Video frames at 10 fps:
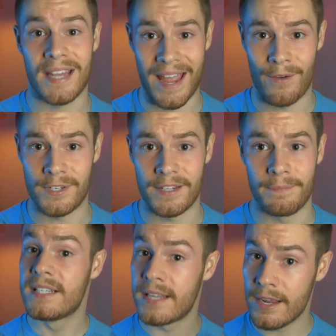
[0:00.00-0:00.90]
County.
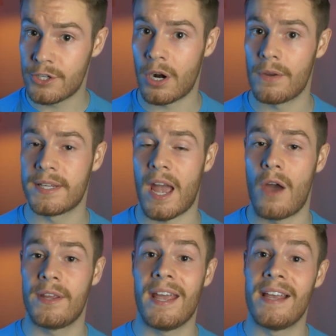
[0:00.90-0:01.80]
St. Charles
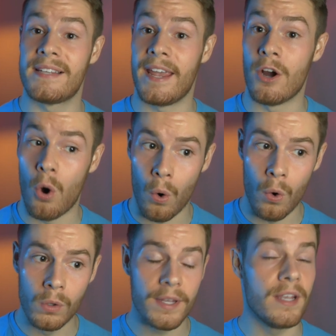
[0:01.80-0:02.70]
County as a
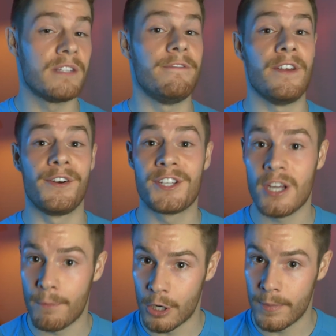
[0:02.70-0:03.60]
whole is very
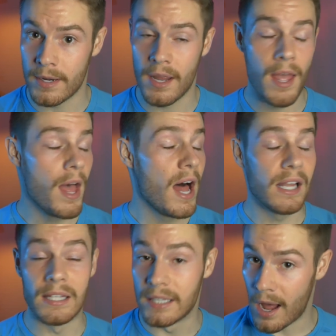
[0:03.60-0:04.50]
suburban,
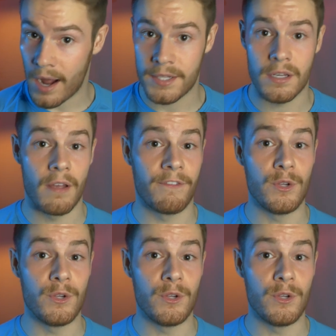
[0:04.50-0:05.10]
lots of